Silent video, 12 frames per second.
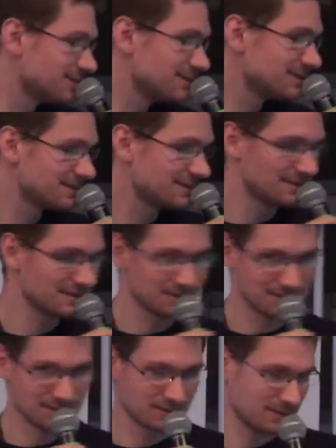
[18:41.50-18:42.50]

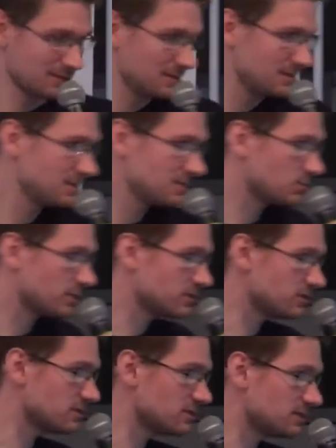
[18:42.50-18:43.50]
This is what
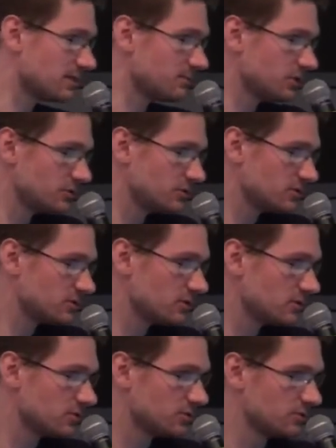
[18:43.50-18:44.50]
the system uses
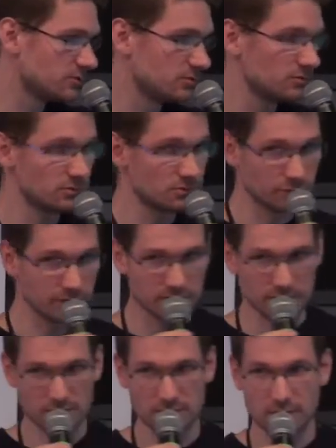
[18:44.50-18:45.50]
to
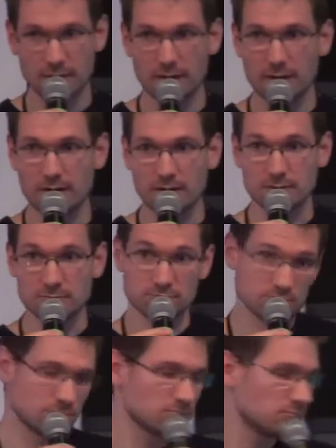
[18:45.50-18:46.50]
trigger
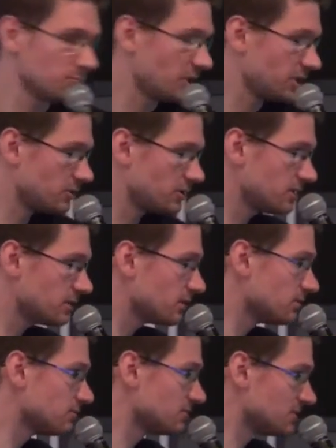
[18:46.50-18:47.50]
periodic
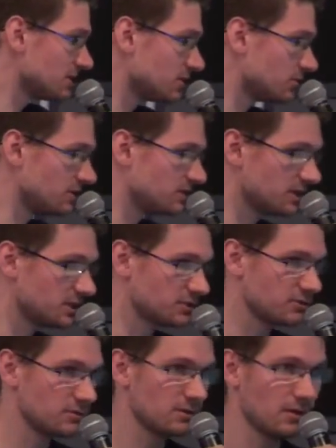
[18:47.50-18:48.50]

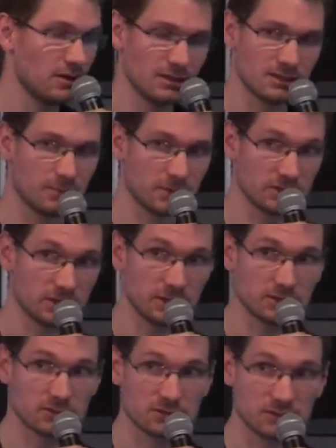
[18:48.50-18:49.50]
synchronization depending
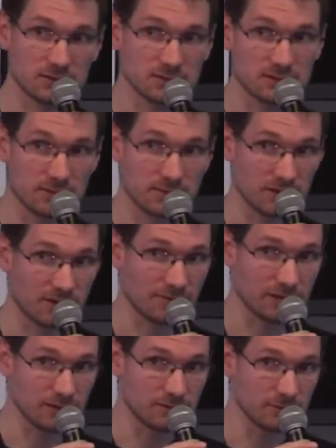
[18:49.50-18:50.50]
on the system
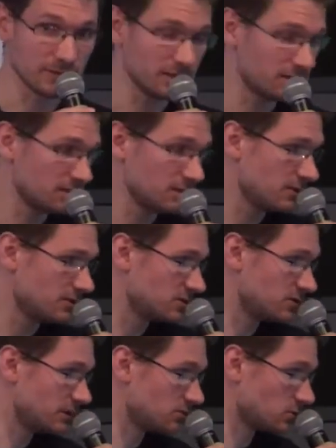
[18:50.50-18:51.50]
availability of
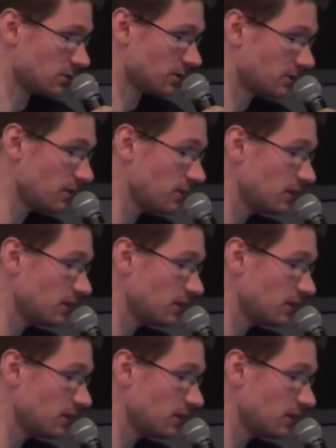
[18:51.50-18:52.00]
the network.